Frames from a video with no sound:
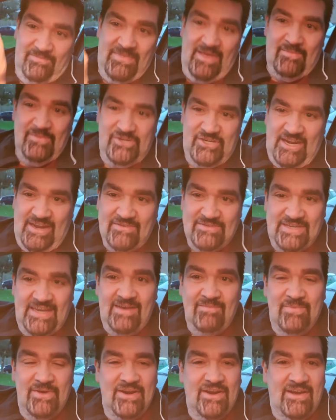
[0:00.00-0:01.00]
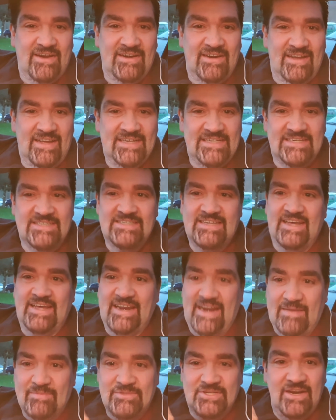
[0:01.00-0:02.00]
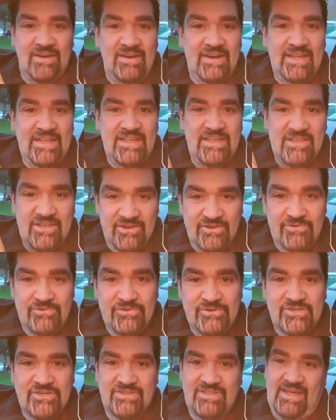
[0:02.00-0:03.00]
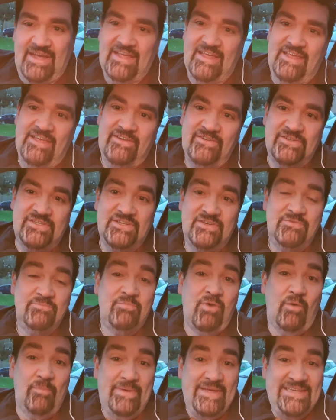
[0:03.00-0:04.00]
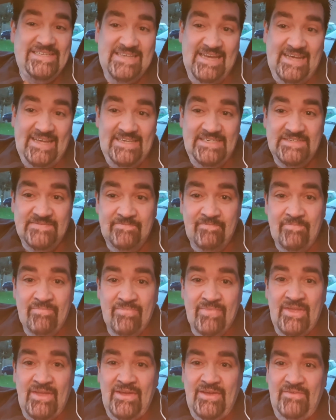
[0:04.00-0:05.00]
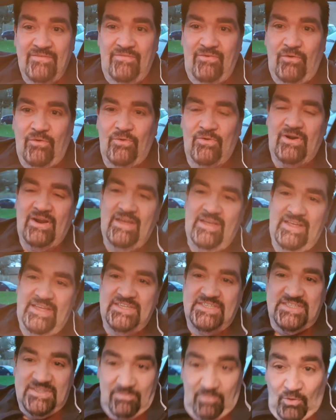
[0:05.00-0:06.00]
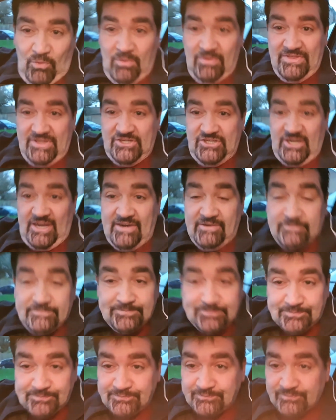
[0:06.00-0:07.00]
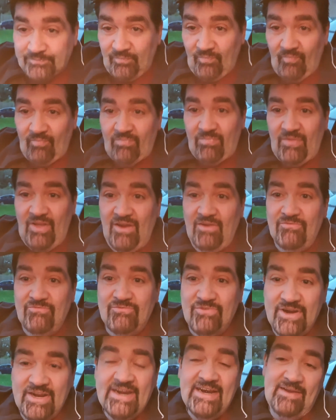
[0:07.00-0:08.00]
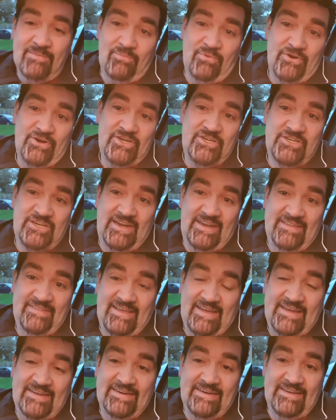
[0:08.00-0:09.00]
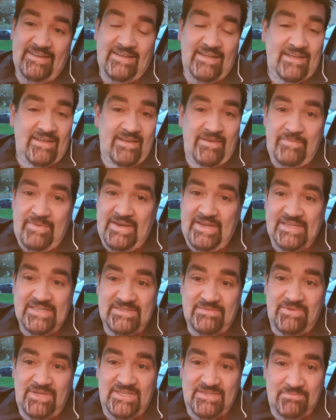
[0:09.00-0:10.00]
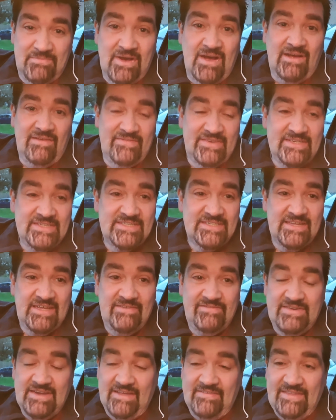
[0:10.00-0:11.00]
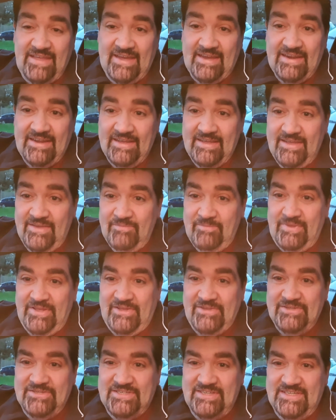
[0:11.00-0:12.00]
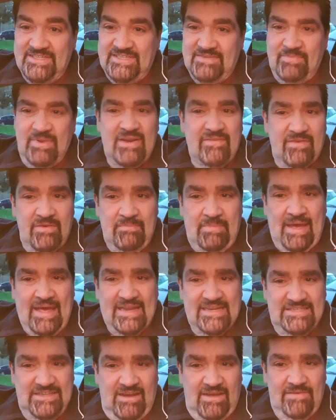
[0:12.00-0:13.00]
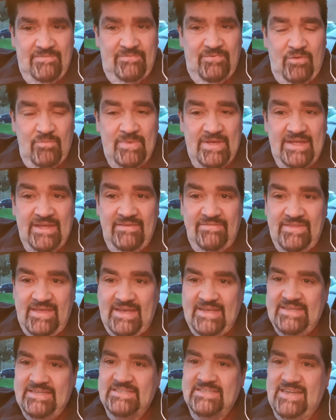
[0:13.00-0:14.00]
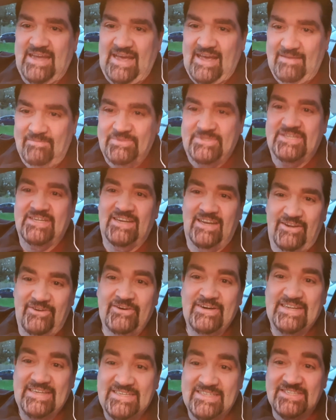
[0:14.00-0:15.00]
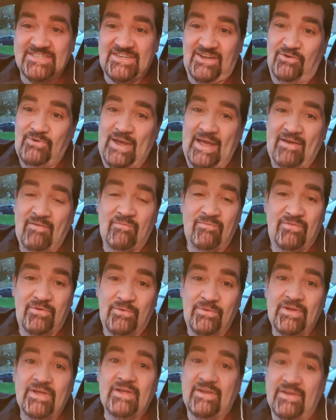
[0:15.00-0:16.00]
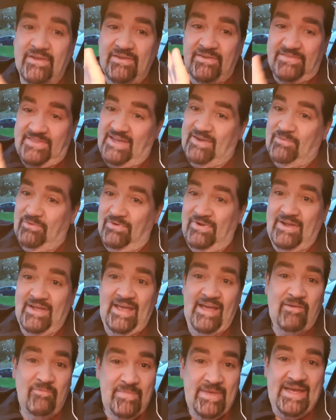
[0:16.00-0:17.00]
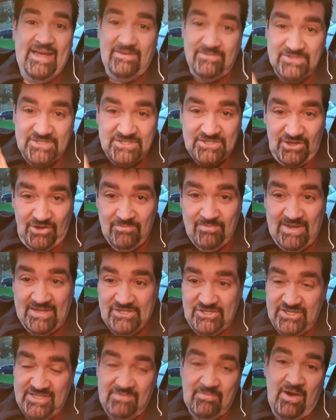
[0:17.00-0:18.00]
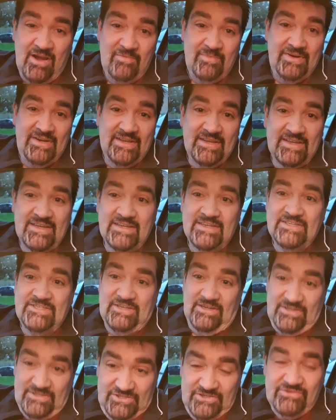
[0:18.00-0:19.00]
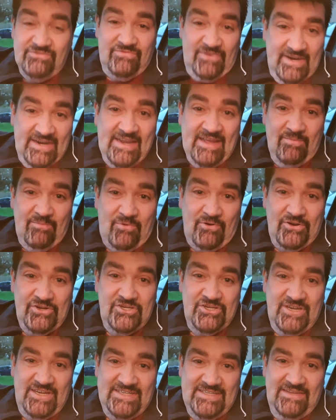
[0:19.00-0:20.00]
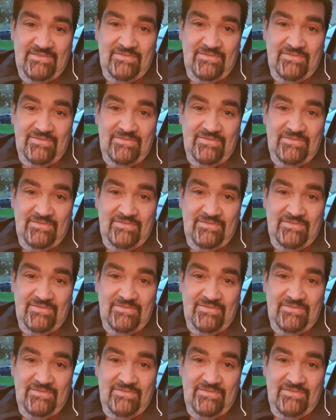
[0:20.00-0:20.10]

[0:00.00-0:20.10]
a shout out, but I'd like to say an absolutely huge thank you to Bobby Tate for his support of the channel. I really appreciate that. I mean, it's marvellous that you've done that, because it's a bit of a bad time for me, and that is absolutely so helpful. That will help me out so much at the moment. So I do really appreciate it.